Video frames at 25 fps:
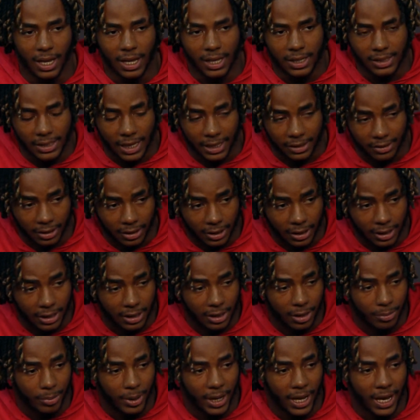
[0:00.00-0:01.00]
take the good and
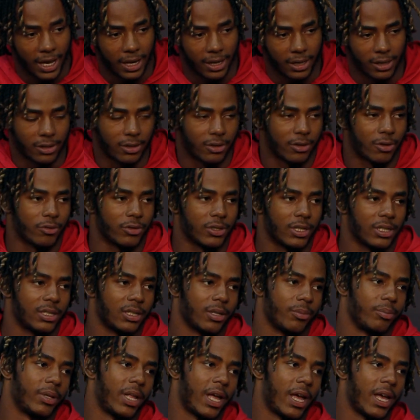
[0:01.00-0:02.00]
the bad, and, you know, just
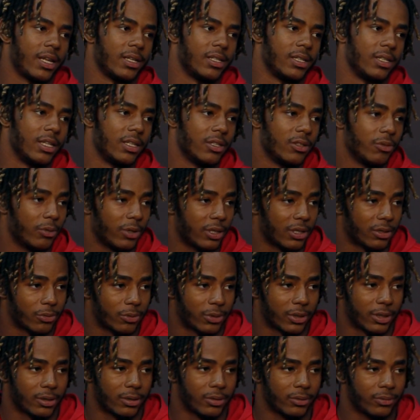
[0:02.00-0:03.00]
apply it to this week as
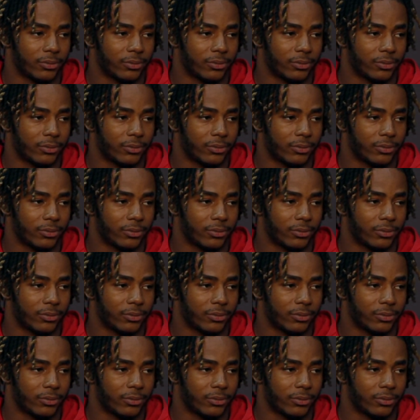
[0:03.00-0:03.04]
well.